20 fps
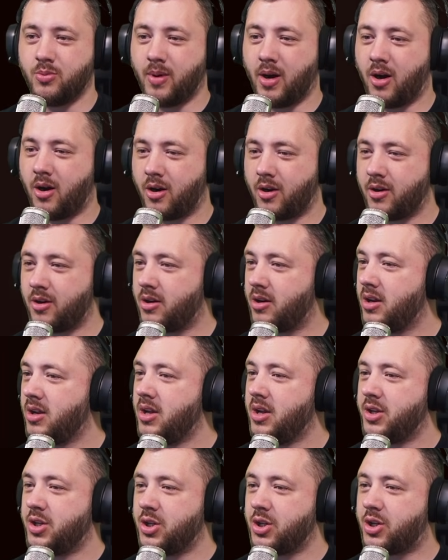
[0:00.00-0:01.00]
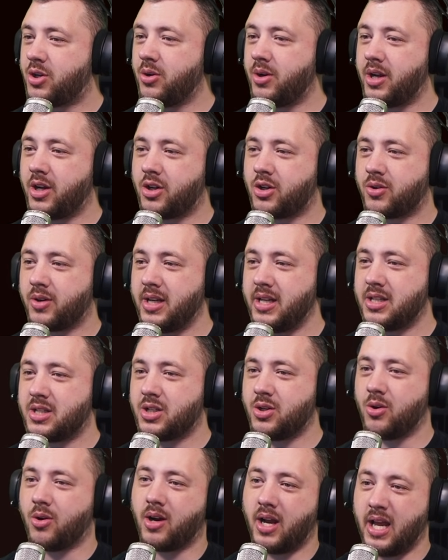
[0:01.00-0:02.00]
harder. You could increase
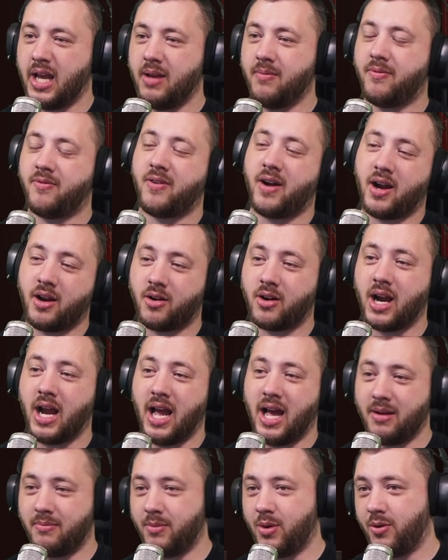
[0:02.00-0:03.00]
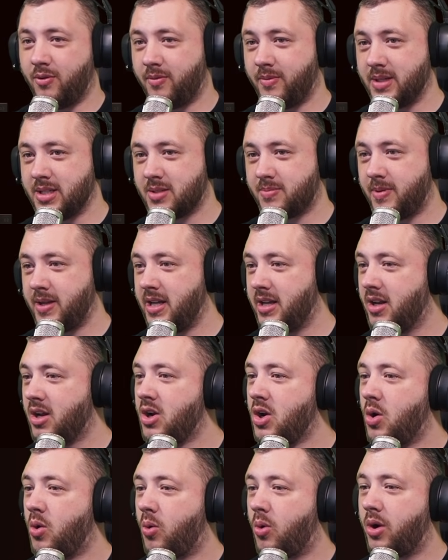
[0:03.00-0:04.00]
your hip fire and movement speed,
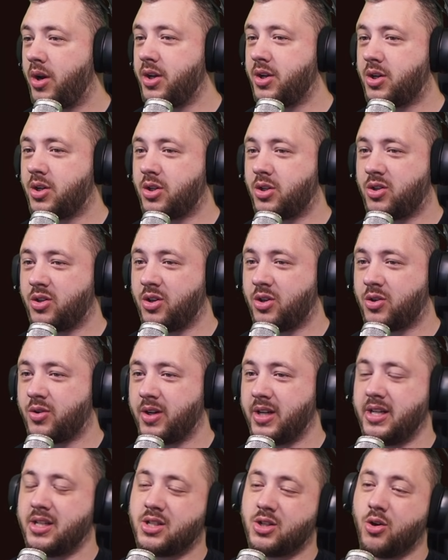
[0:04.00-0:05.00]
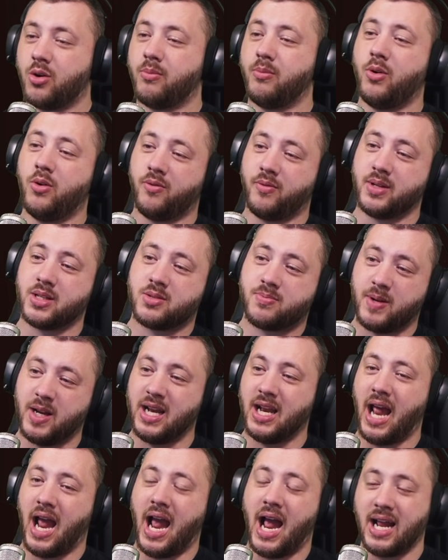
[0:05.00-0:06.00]
or you could increase your movement
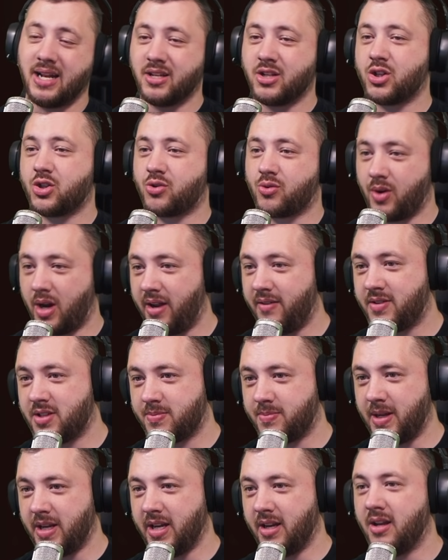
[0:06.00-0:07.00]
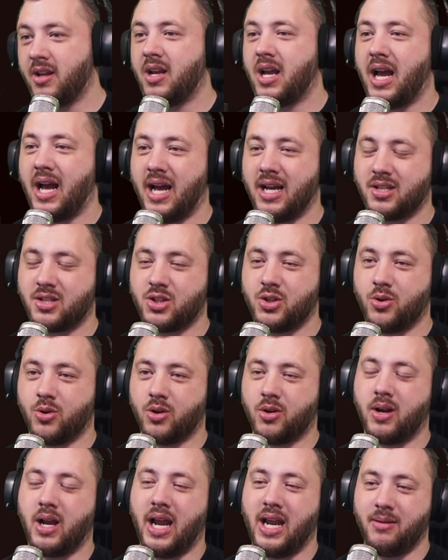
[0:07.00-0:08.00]
speed and strafe speed as
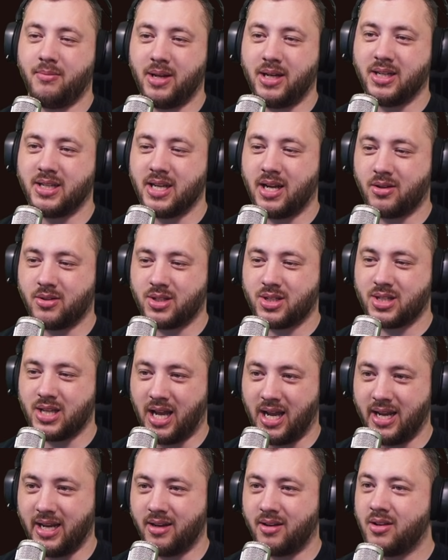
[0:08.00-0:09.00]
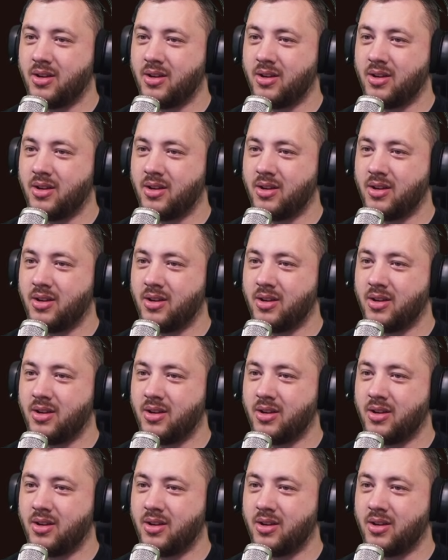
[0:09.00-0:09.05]
you're aiming down sight.